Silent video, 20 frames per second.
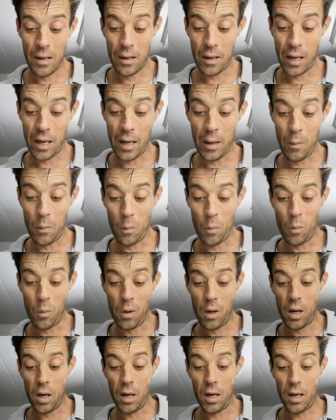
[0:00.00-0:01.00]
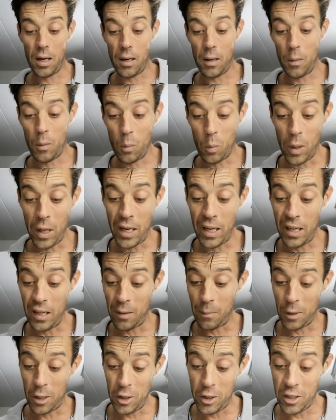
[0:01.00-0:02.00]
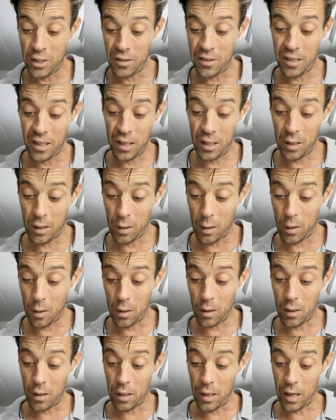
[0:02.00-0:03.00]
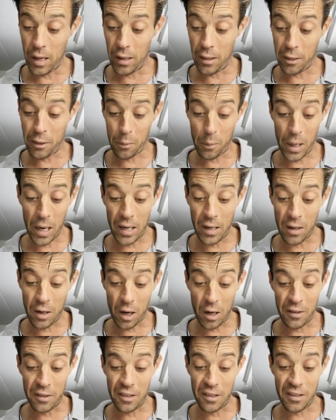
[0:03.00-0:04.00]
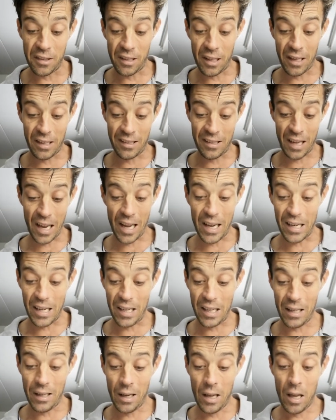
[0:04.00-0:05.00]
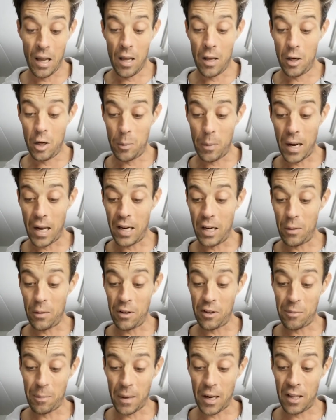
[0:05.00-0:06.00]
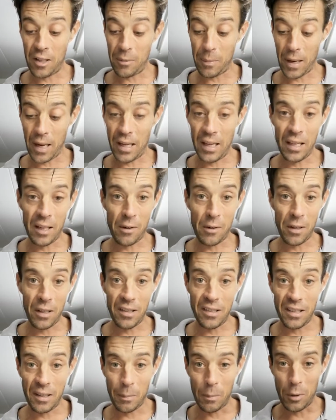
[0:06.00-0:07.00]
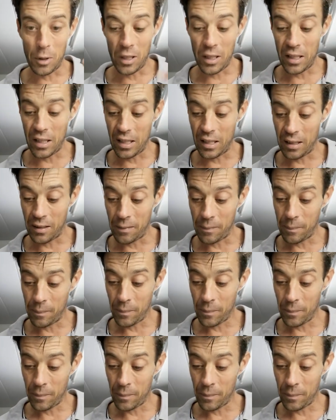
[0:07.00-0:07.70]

Okay. When an emergency or a threat causes anxiety, your body responds by increasing breathing.